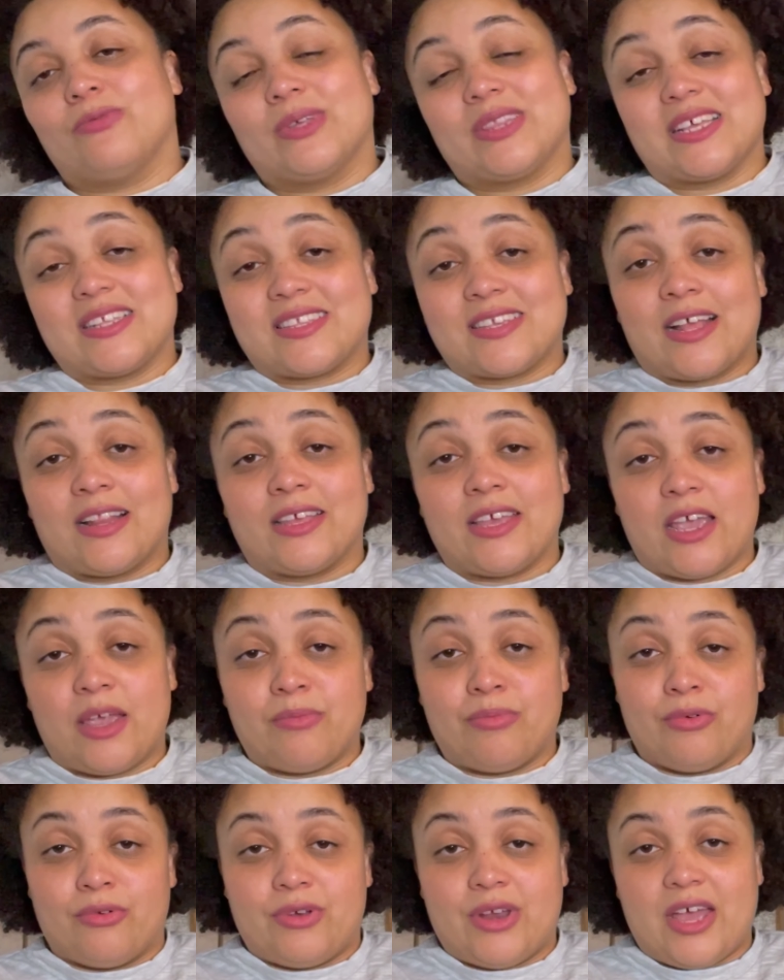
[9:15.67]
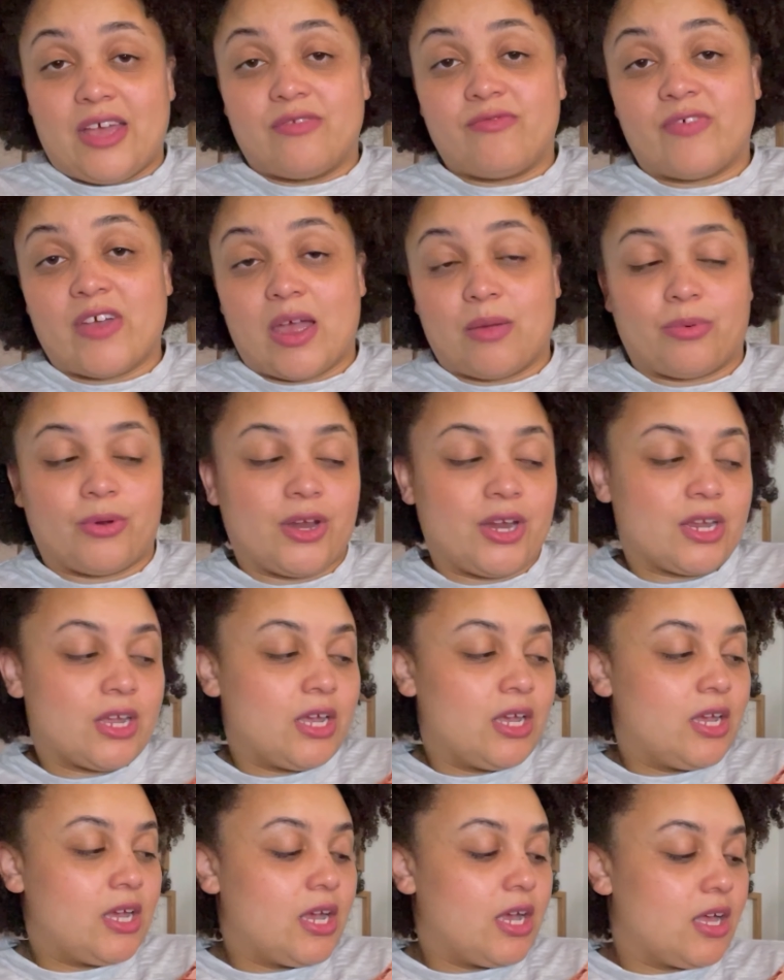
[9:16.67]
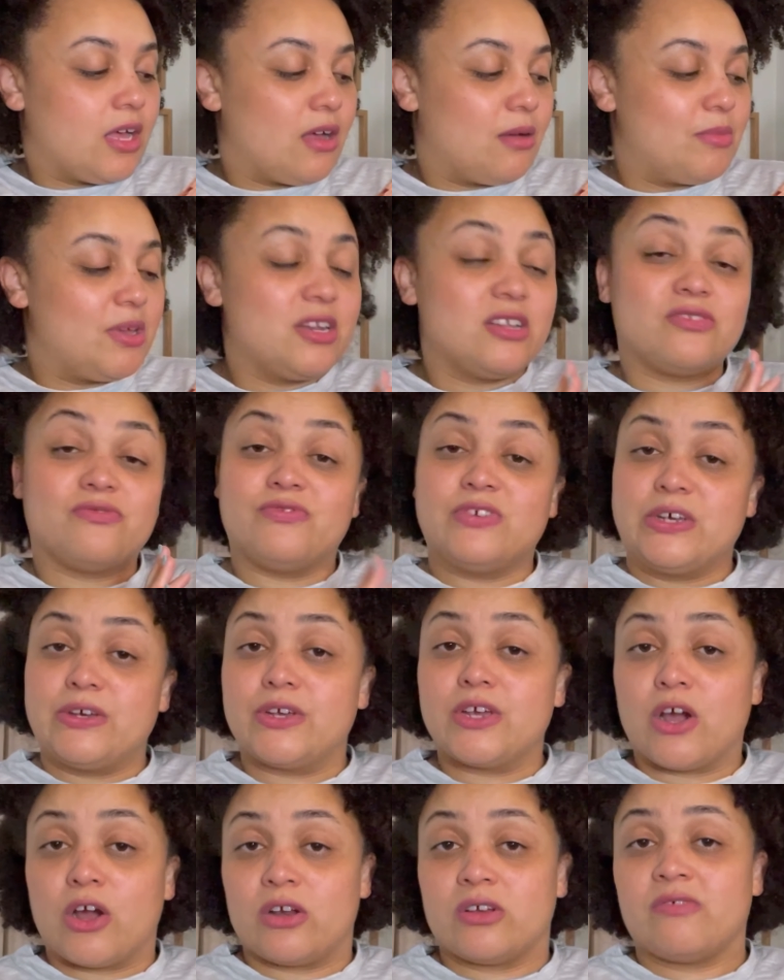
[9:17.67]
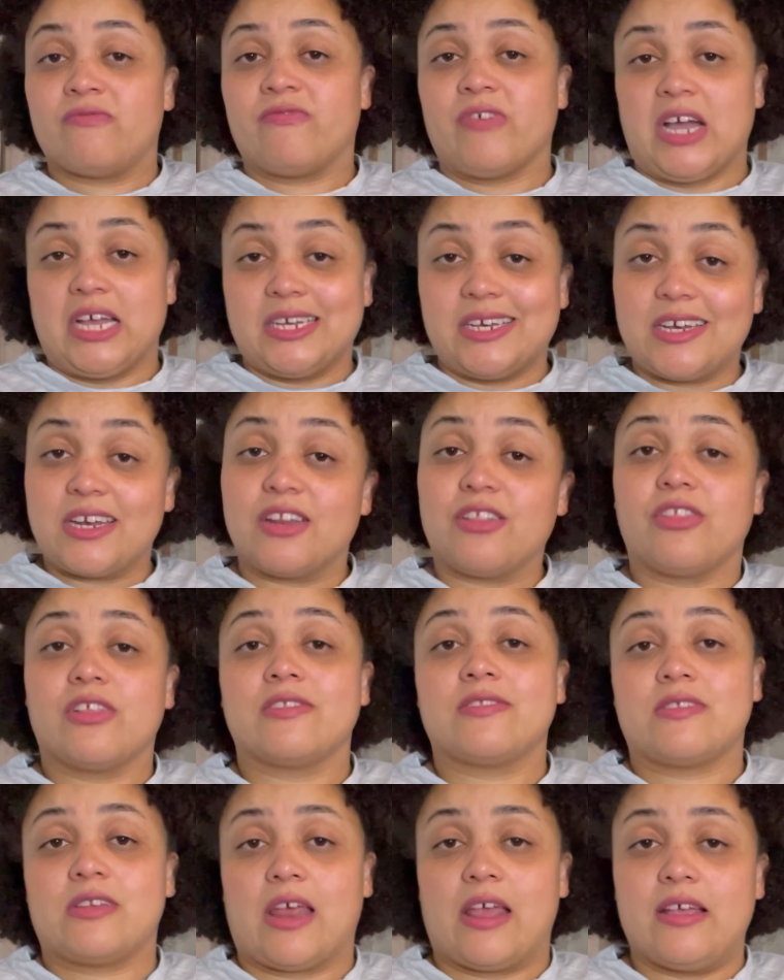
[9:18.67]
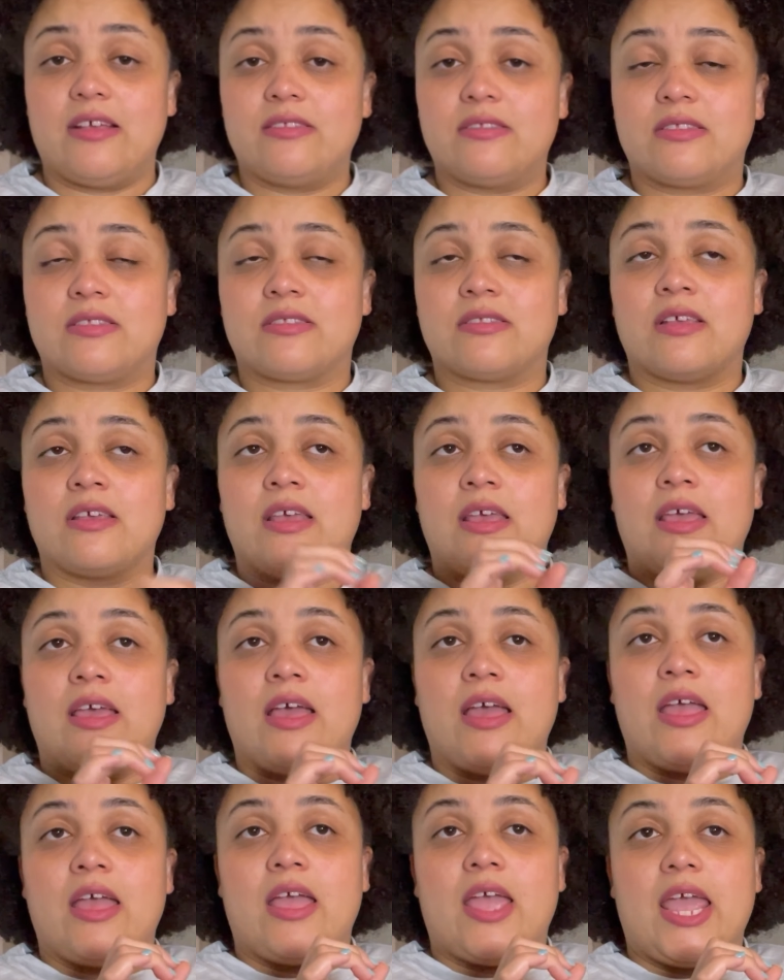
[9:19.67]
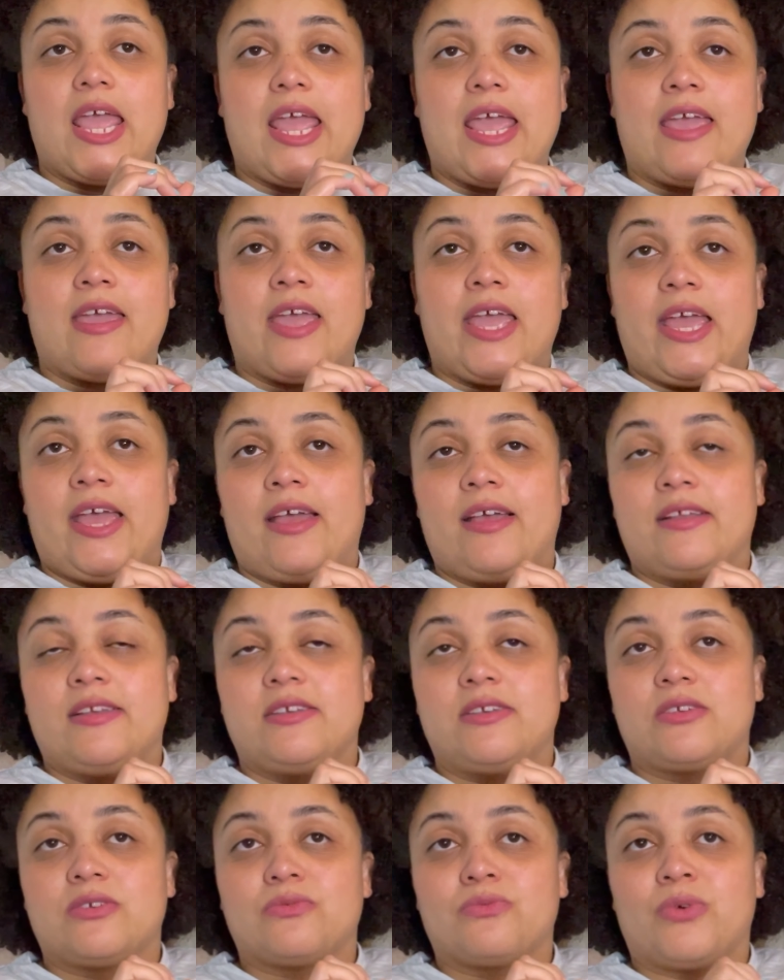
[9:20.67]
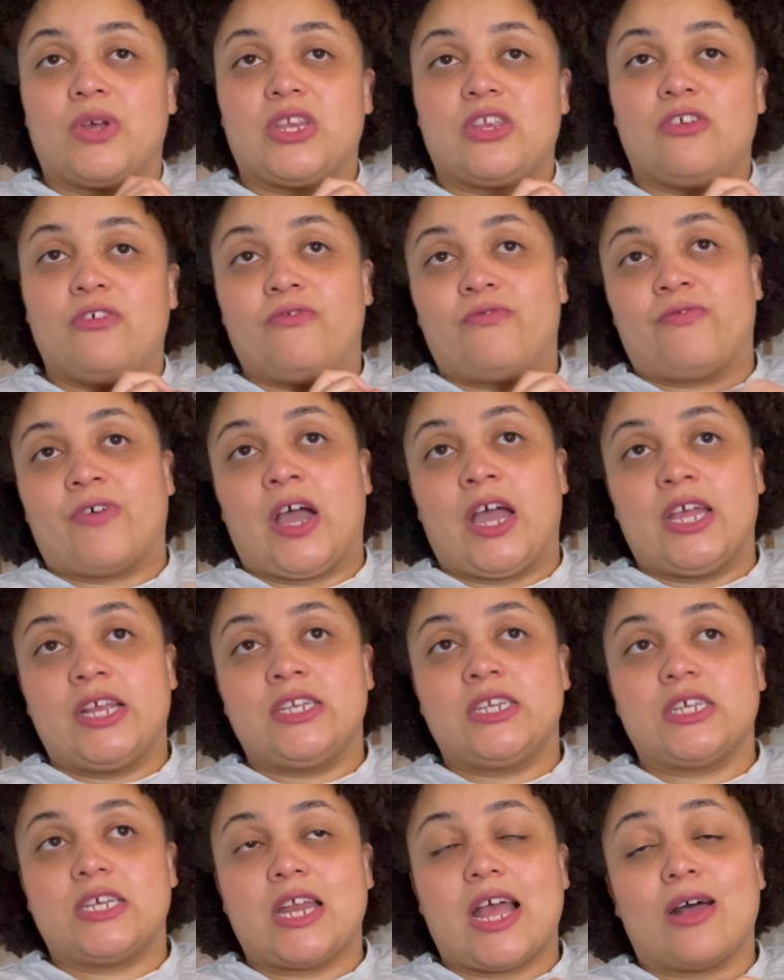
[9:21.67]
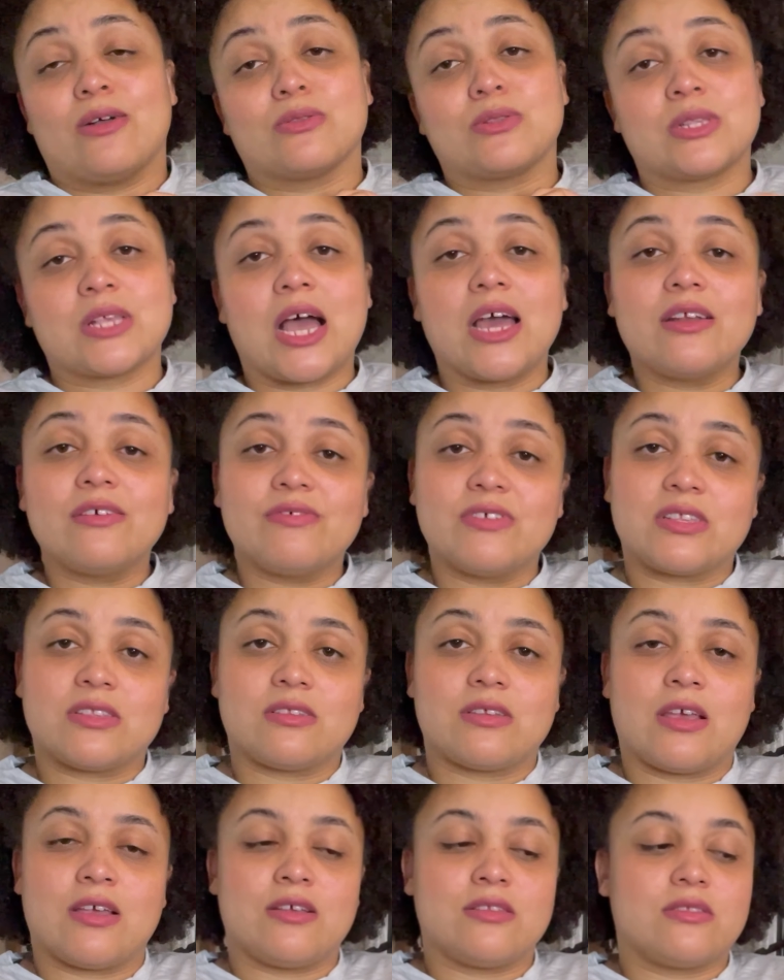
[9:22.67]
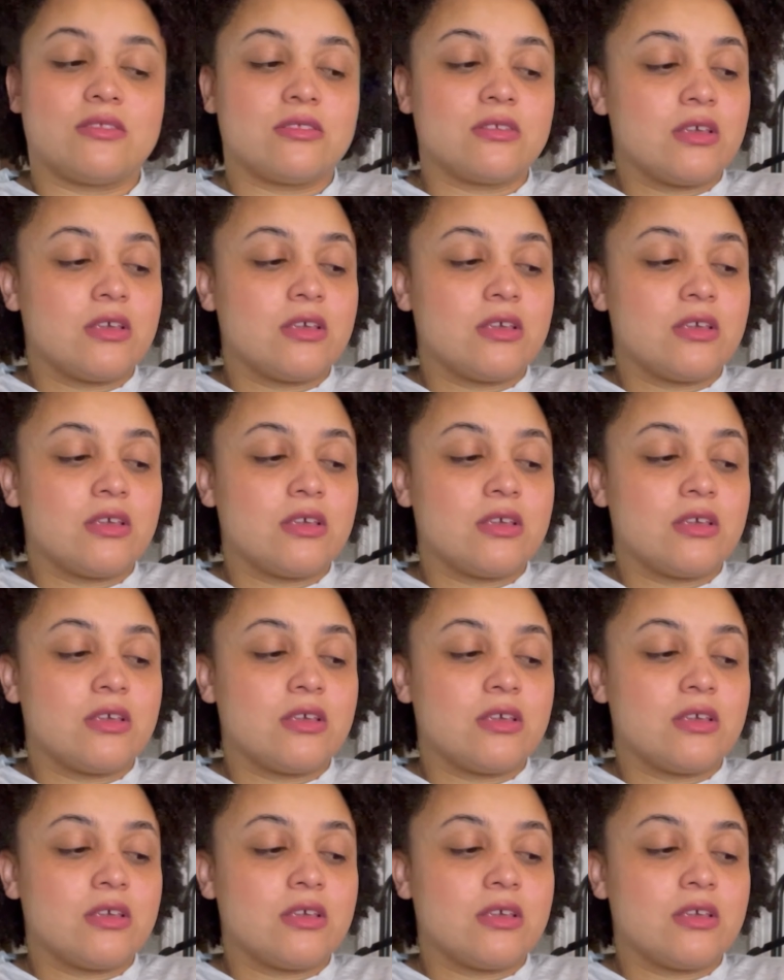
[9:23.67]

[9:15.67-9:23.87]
with Atelier Brunette fabric. It is very hard to find it in the States. And when you find it outside of the States,